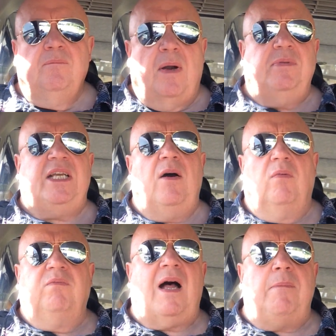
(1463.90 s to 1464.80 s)
Perhaps
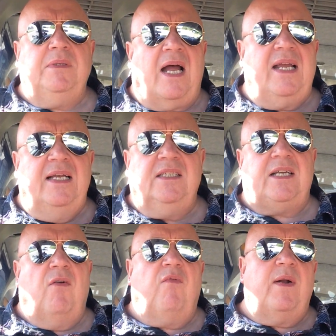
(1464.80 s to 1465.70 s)
it'll update
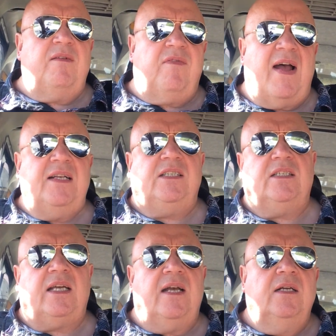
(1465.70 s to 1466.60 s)
itself when it
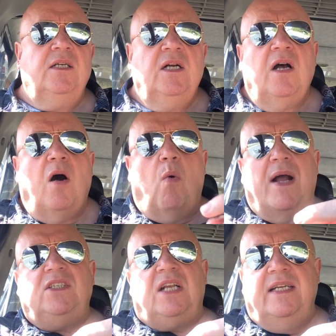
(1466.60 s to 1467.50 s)
fancies it. Oh,
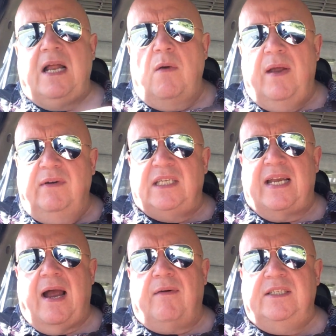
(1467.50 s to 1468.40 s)
actually, no, there is a
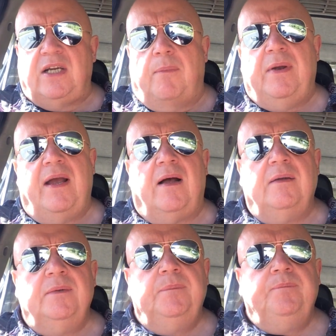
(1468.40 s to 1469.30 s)
garage up here.
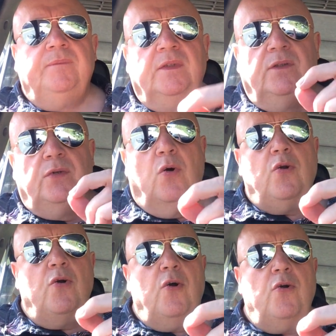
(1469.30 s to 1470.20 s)
No.
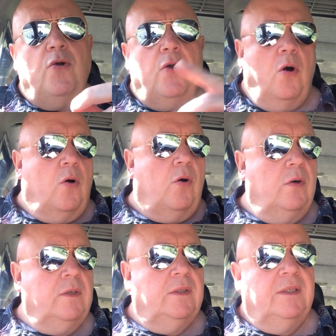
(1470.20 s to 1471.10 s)

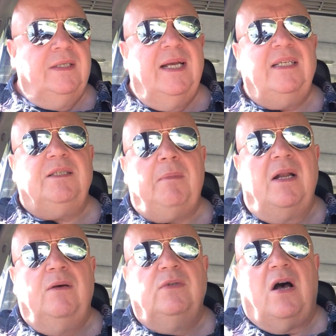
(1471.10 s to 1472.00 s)
Yes, my
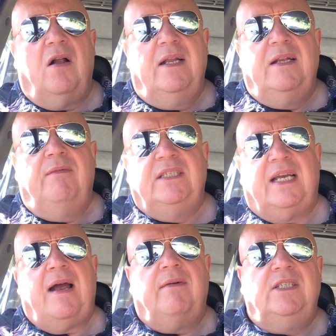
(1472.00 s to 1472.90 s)
little darling, there is a
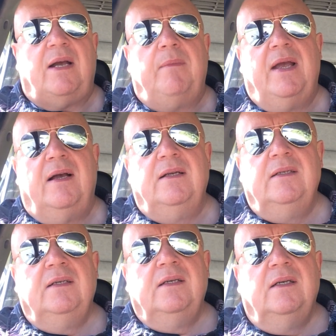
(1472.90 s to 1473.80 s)
garage up here.
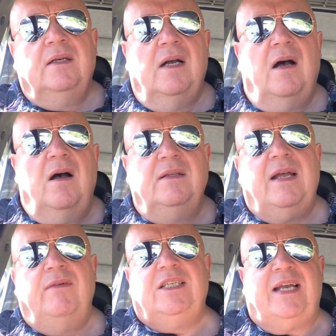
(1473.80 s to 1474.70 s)

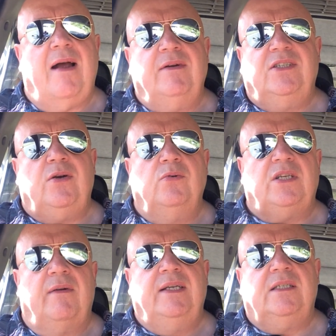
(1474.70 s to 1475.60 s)
There is a garage, of course
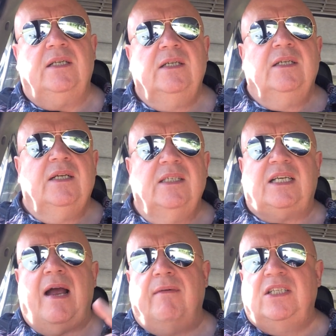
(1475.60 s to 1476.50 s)
there is. There's
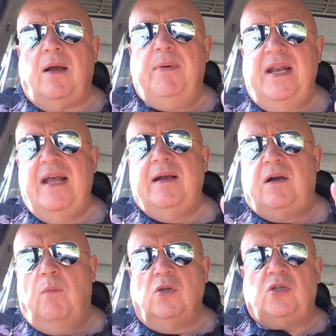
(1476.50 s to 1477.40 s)
a garage up here near
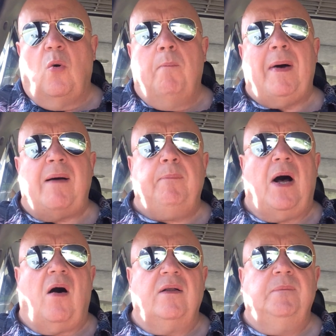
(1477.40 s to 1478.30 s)
what's called Buck
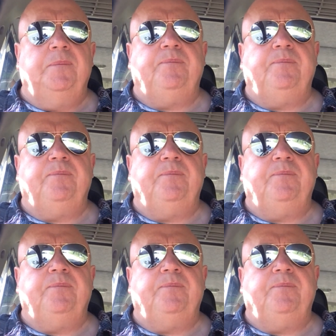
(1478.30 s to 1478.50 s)
Barn.